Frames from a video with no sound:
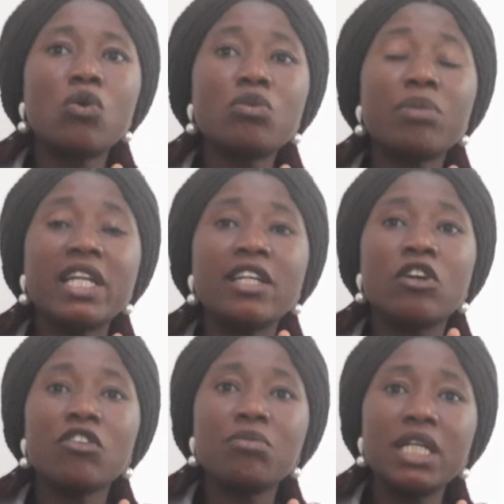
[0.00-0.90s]
owned by the
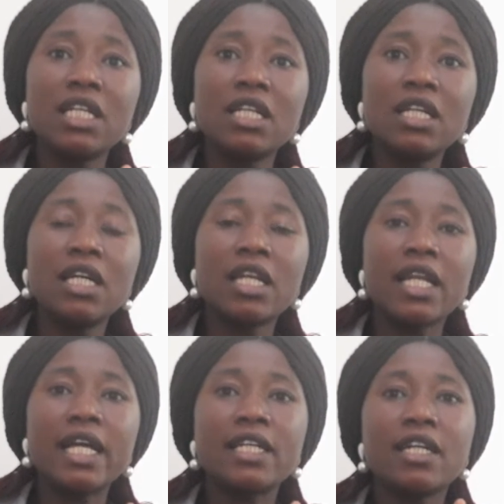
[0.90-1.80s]
government,
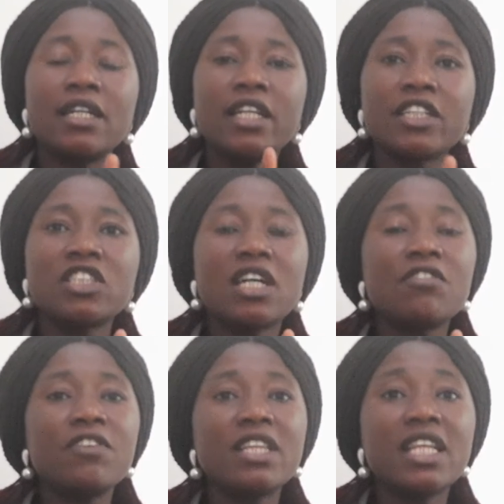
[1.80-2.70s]
like
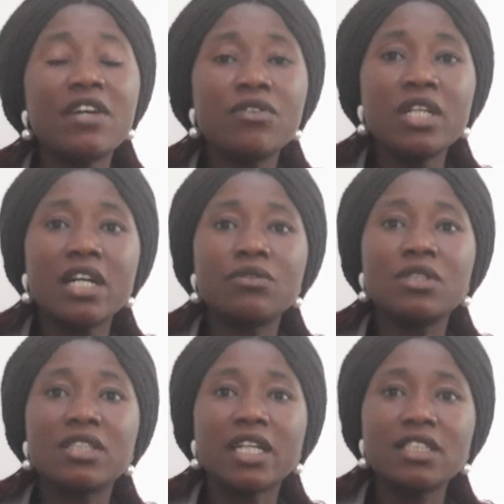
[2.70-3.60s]
National Veterinary and
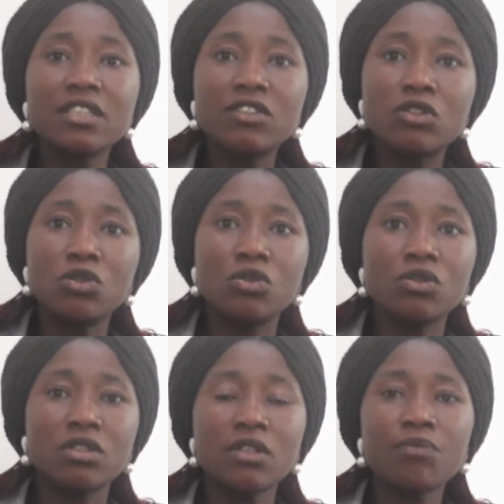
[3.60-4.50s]
Research
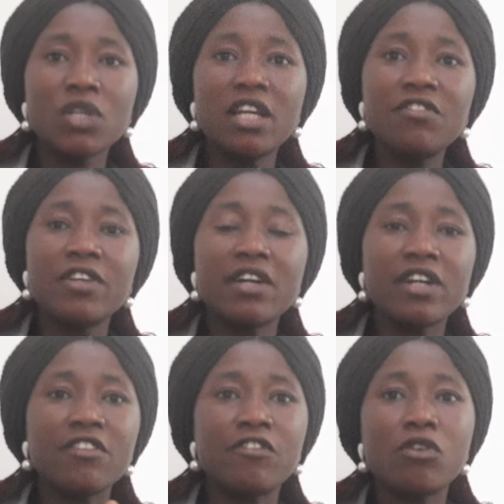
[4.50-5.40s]
Institute,
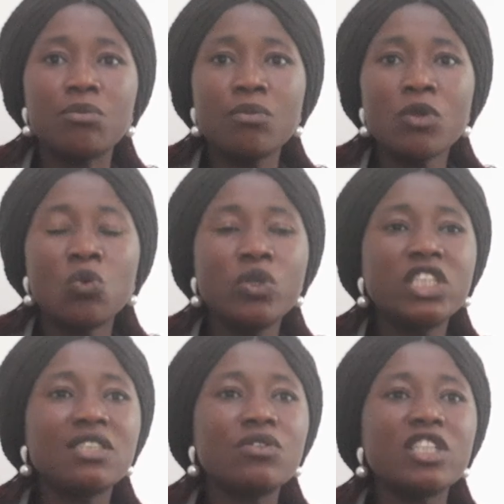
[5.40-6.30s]
NVRI, which
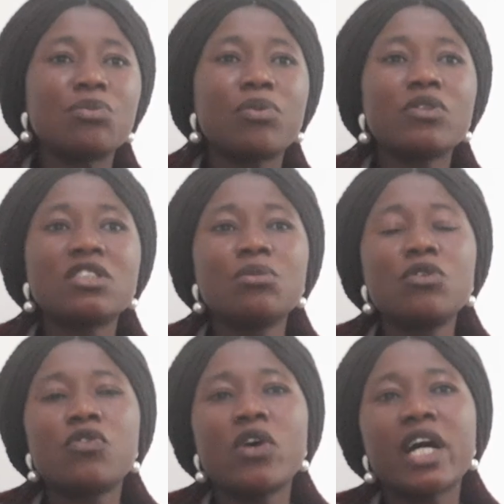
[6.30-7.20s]
is
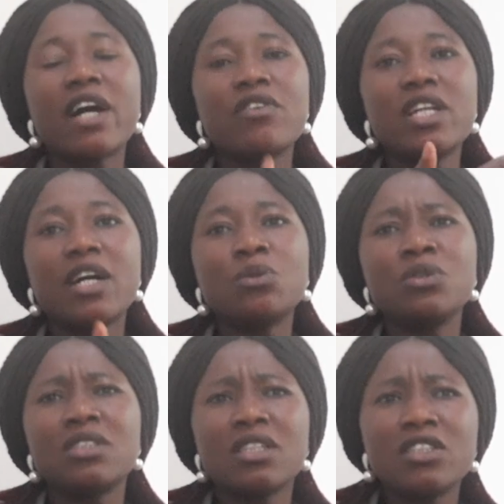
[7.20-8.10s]
responsible for carrying out
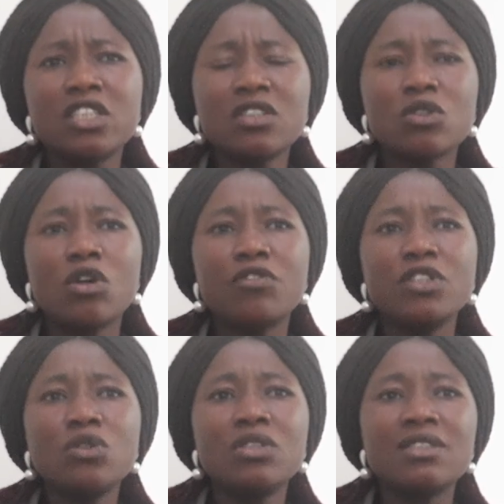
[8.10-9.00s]
researches of
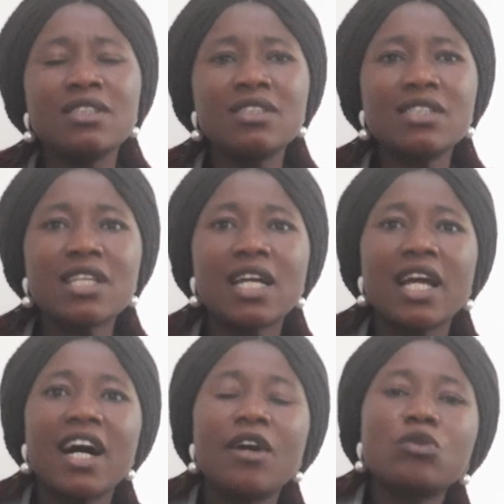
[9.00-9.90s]
new diseases and
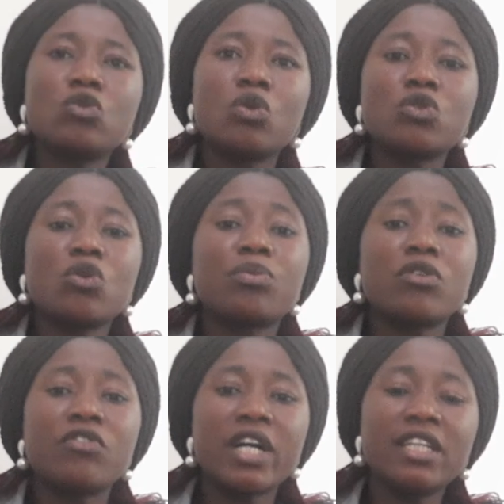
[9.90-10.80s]
how to also
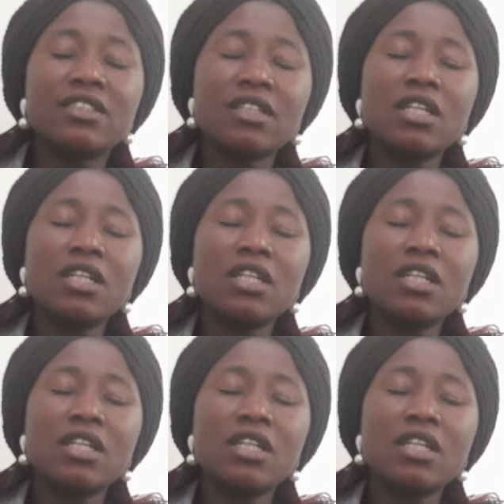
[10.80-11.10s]
provide